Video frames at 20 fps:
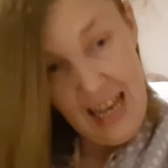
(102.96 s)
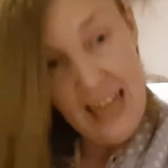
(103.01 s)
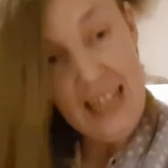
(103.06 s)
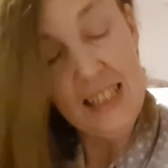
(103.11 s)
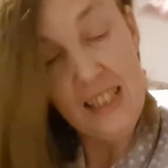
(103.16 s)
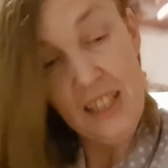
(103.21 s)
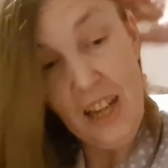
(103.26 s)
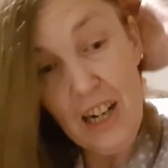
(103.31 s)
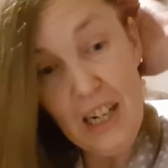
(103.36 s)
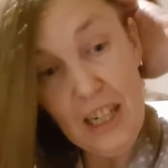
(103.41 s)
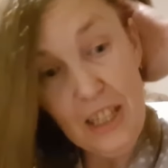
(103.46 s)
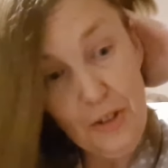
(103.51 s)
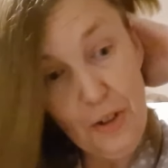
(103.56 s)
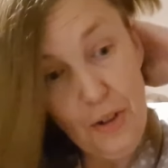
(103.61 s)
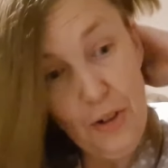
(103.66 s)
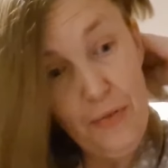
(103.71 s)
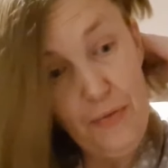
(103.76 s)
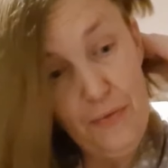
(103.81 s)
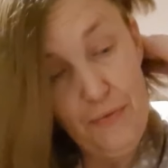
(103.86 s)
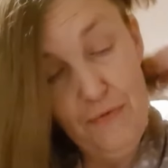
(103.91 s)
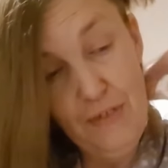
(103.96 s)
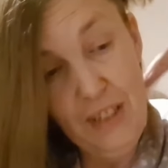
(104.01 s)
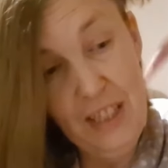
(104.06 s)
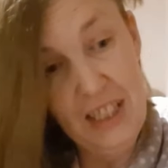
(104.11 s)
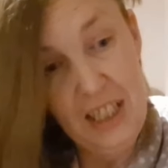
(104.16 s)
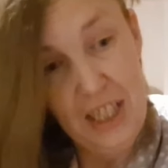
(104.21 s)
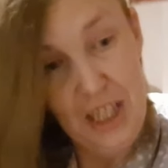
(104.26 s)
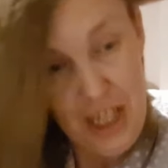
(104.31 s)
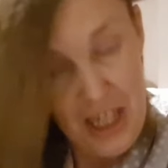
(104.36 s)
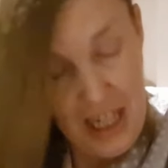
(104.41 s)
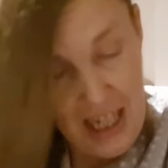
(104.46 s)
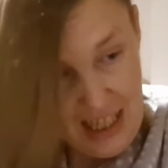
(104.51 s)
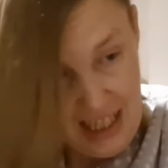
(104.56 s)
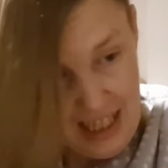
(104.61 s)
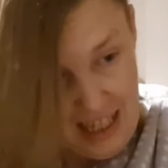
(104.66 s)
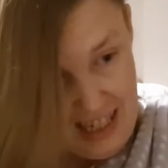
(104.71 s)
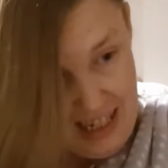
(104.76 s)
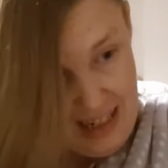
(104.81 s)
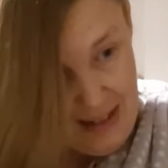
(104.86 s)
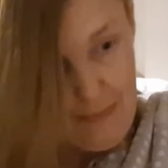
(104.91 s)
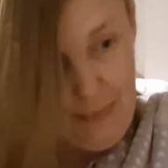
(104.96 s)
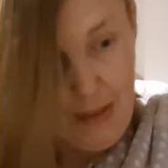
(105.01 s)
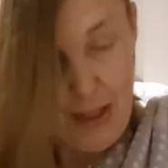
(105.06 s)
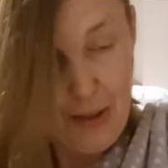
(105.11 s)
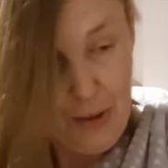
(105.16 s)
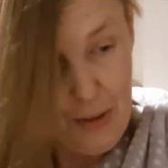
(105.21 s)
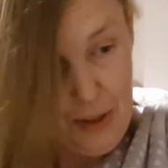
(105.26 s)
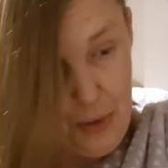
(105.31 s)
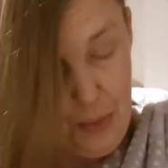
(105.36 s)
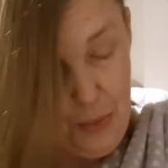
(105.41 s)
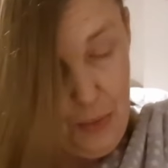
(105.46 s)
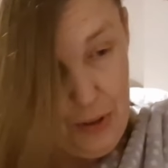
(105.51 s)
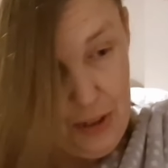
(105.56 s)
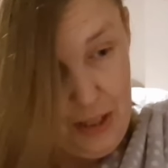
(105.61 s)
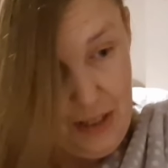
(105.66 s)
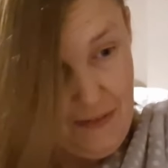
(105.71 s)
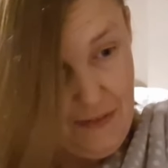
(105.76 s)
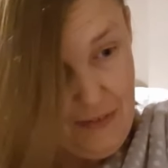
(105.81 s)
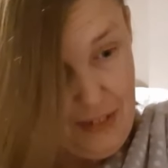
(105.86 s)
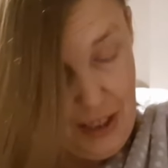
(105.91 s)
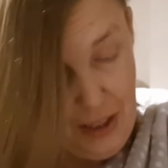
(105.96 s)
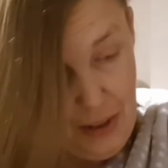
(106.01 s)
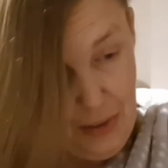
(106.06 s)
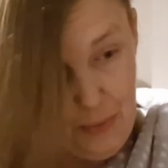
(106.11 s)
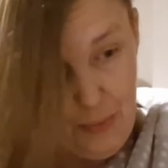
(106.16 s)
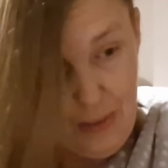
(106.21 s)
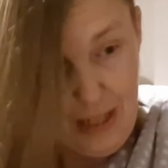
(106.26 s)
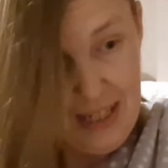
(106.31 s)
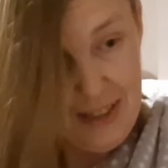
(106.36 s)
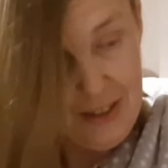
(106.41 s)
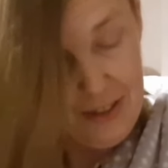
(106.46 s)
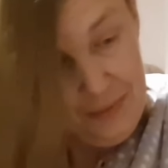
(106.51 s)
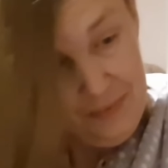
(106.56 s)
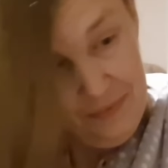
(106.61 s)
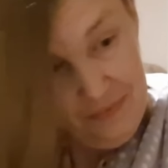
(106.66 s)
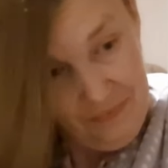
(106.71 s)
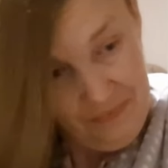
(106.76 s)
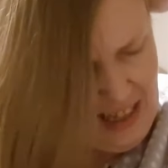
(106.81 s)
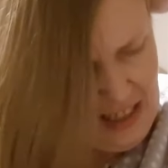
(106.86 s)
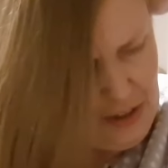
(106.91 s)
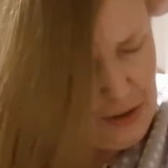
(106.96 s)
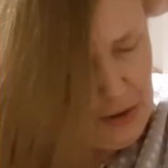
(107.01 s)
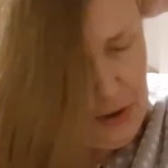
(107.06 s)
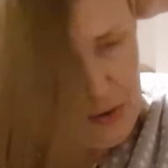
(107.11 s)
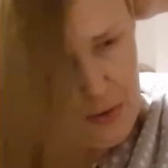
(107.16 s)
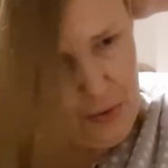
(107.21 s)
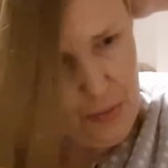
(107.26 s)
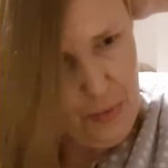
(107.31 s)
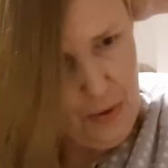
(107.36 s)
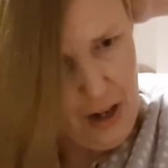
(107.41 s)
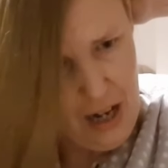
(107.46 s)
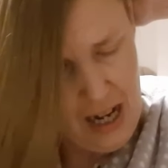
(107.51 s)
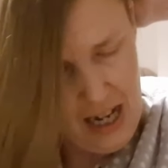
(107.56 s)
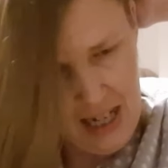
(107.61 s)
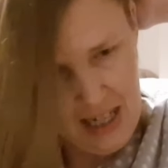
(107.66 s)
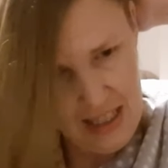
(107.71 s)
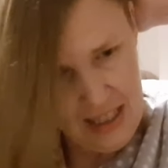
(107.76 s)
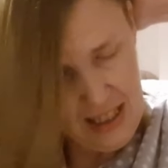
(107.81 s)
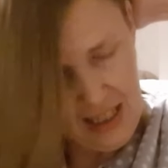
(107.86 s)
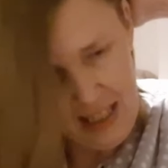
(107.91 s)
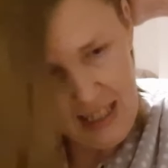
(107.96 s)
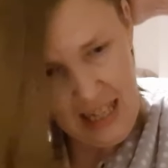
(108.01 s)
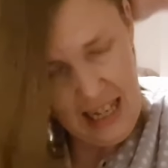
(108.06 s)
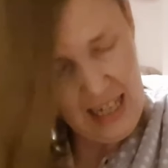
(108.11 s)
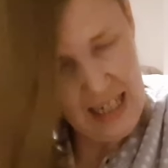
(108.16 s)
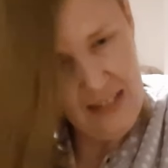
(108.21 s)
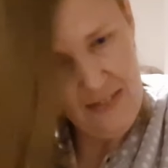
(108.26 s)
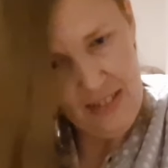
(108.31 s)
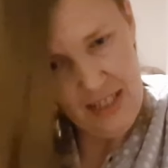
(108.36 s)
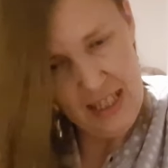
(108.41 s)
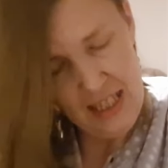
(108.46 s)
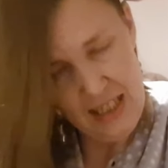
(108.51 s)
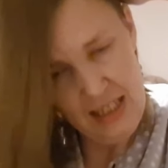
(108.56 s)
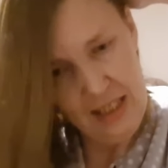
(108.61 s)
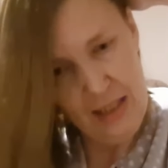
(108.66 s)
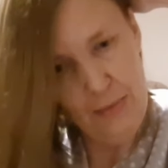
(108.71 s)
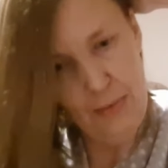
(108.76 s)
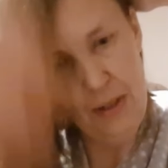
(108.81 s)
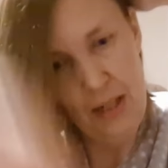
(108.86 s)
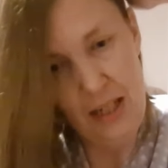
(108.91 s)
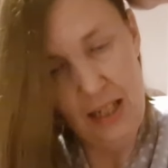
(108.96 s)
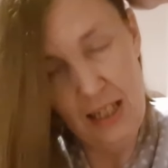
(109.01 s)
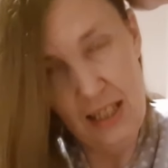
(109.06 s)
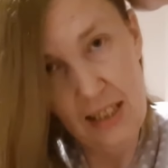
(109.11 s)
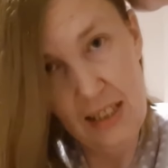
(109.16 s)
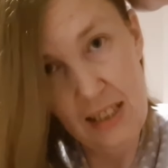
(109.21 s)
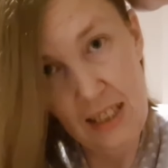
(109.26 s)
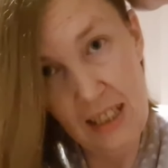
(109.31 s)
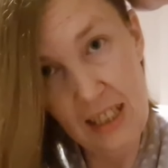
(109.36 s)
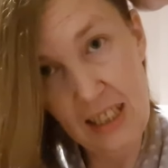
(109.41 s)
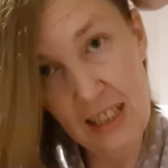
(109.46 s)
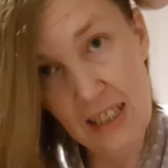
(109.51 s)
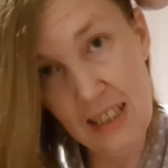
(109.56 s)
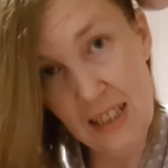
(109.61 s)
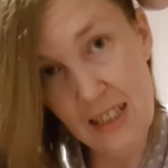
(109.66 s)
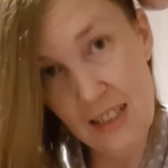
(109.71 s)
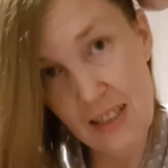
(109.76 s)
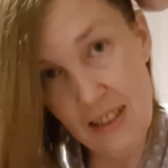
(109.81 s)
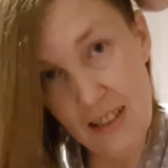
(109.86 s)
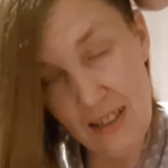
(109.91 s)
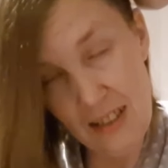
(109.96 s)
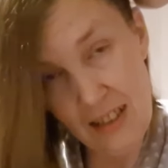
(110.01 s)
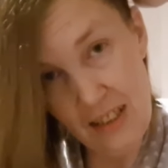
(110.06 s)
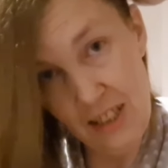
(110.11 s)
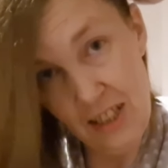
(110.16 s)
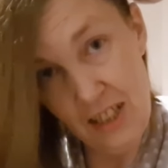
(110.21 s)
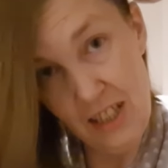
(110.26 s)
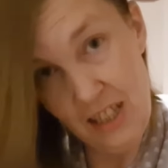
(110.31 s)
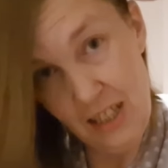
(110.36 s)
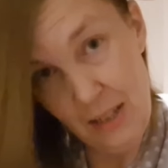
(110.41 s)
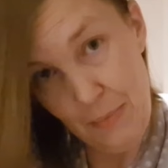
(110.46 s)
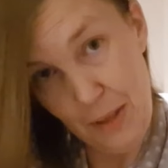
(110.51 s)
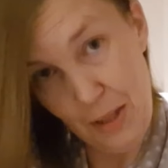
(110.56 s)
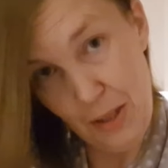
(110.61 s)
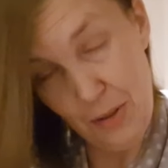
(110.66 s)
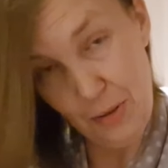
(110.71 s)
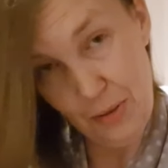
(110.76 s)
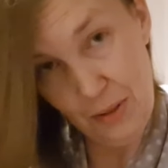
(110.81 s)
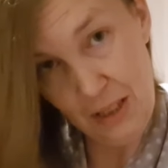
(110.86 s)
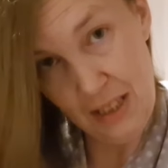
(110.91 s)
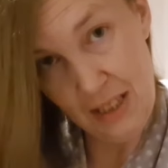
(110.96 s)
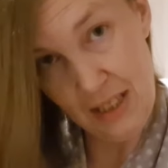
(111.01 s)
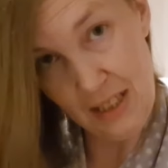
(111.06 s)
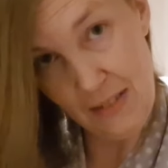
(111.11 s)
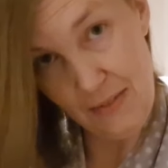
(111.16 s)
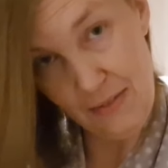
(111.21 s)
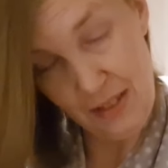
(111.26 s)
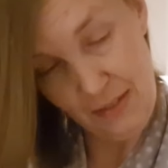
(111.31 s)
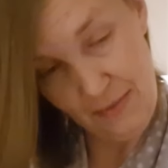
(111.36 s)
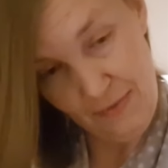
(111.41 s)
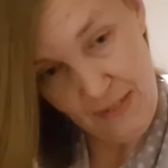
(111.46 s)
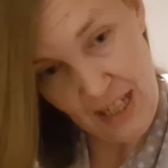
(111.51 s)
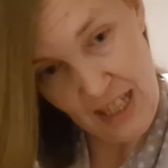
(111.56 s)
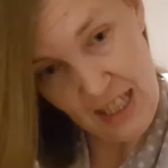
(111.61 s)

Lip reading: It started off really shaky because I wasn't feeling well. I don't know what I had. I can't even tell you what I had. I need to start learning about all these different